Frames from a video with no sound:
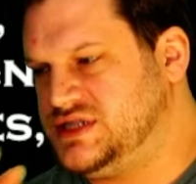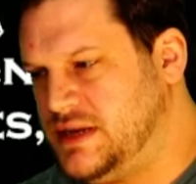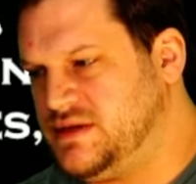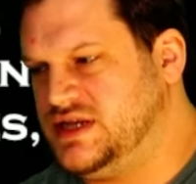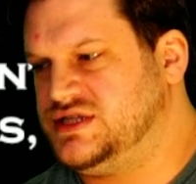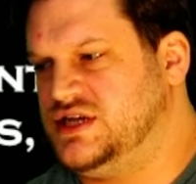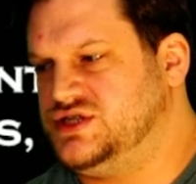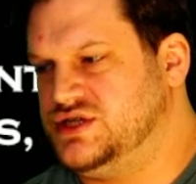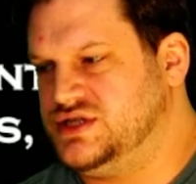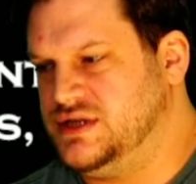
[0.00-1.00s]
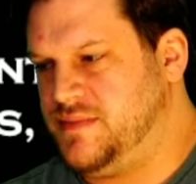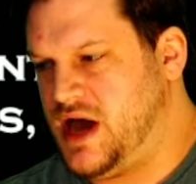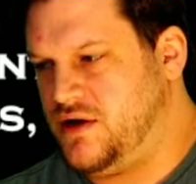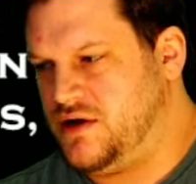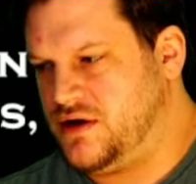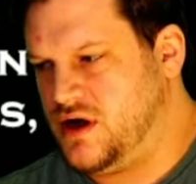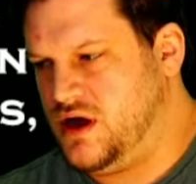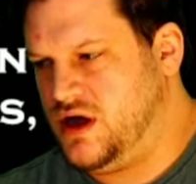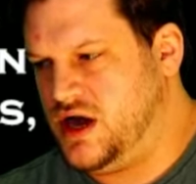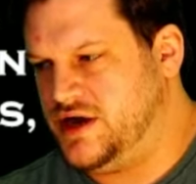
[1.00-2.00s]
destabilizations in the
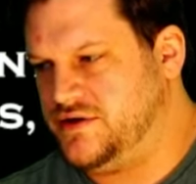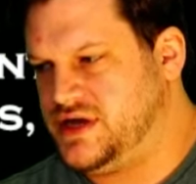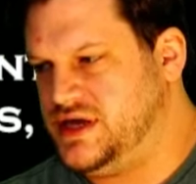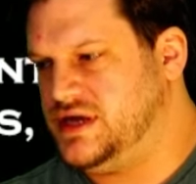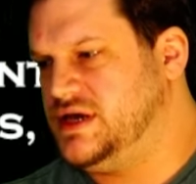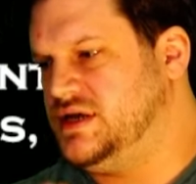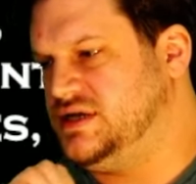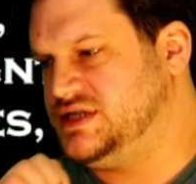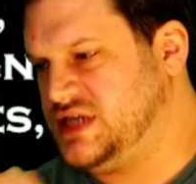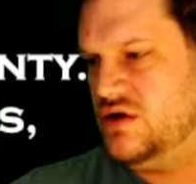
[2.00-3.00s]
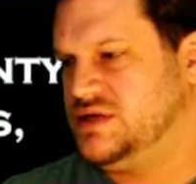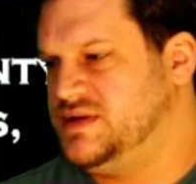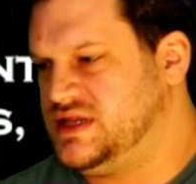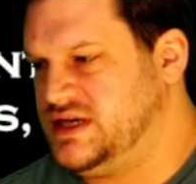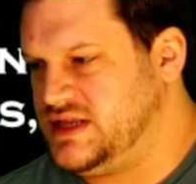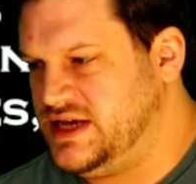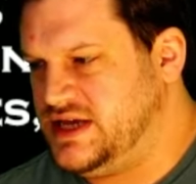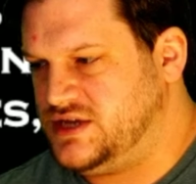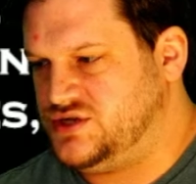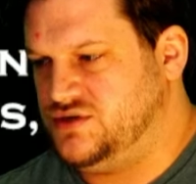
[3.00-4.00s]
power hierarchy, and ultimately
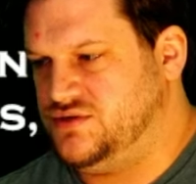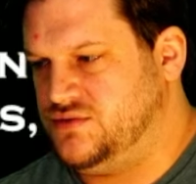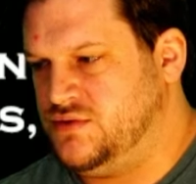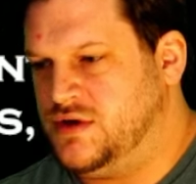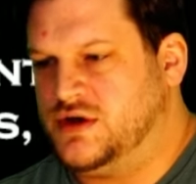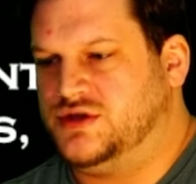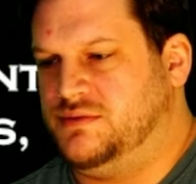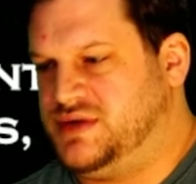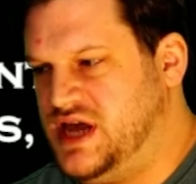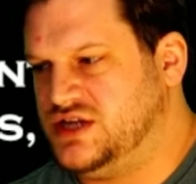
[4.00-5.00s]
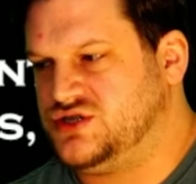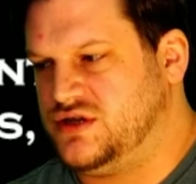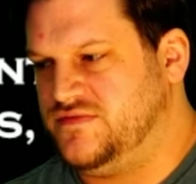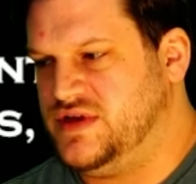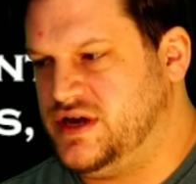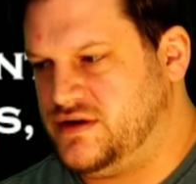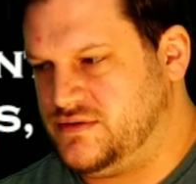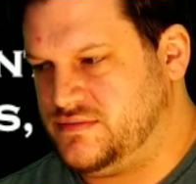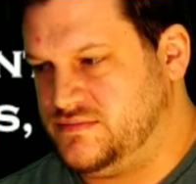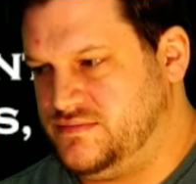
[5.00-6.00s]
leading to the potential of
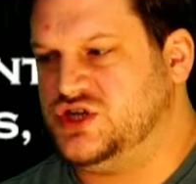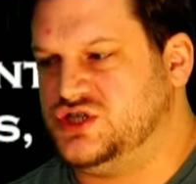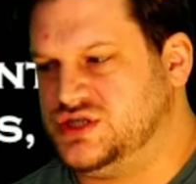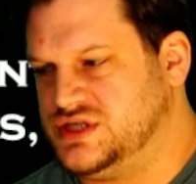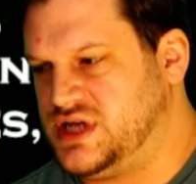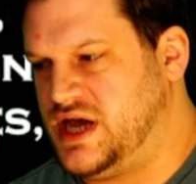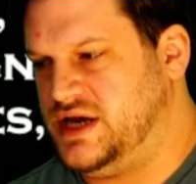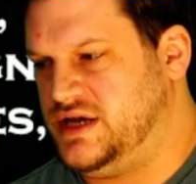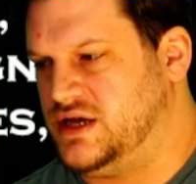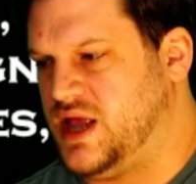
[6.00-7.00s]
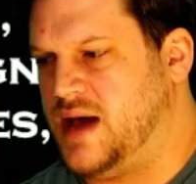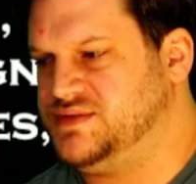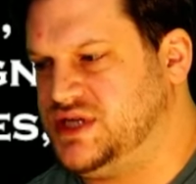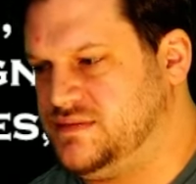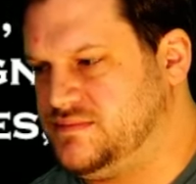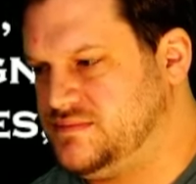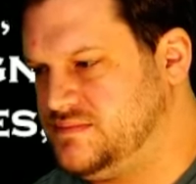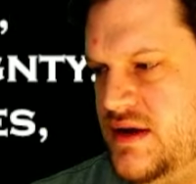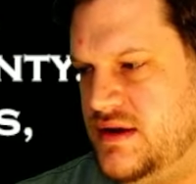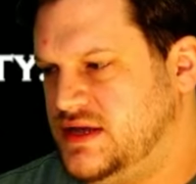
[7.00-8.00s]
their envisioned society collapsing.
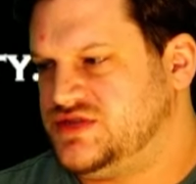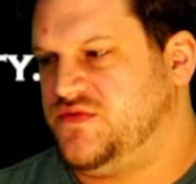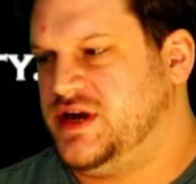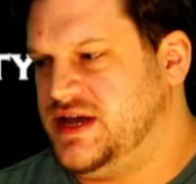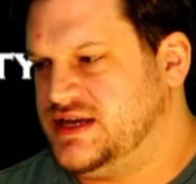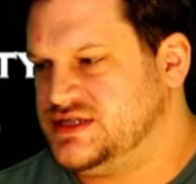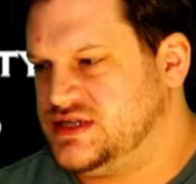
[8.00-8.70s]
And it's funny,